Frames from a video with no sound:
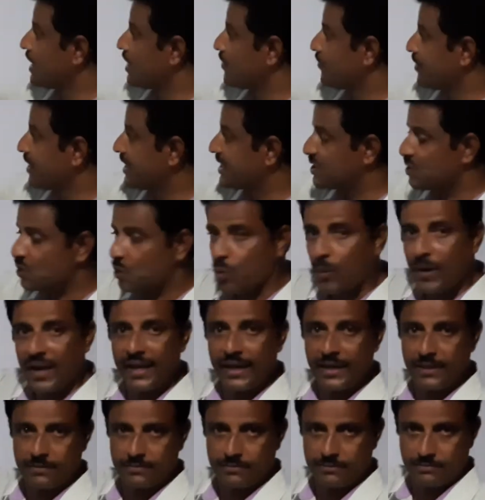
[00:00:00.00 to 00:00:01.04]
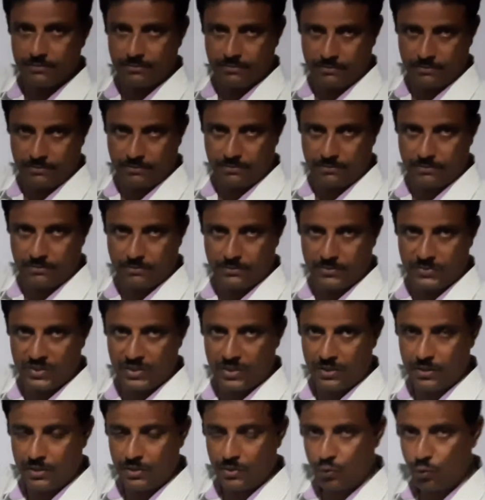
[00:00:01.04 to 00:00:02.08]
of x square.
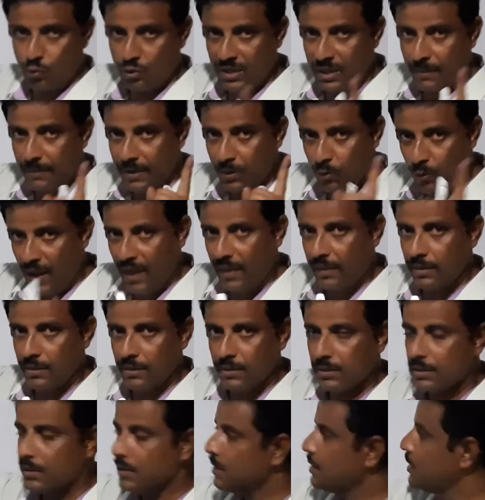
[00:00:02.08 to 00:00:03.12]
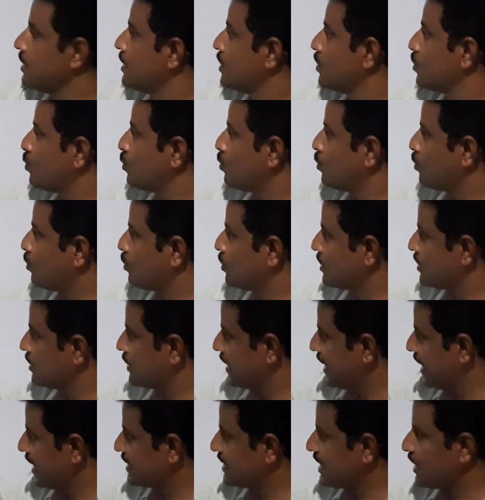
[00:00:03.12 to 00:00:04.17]
Rule number 1,
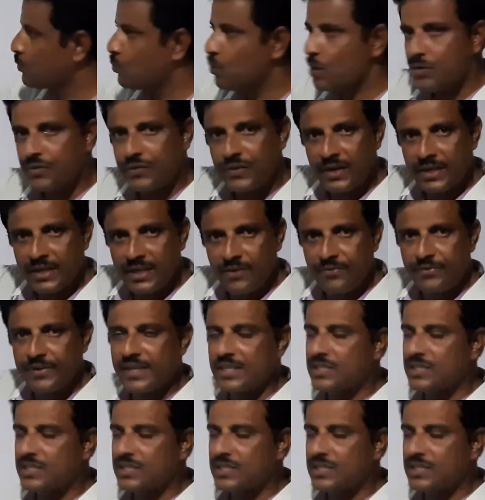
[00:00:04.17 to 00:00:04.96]
take the coefficient of x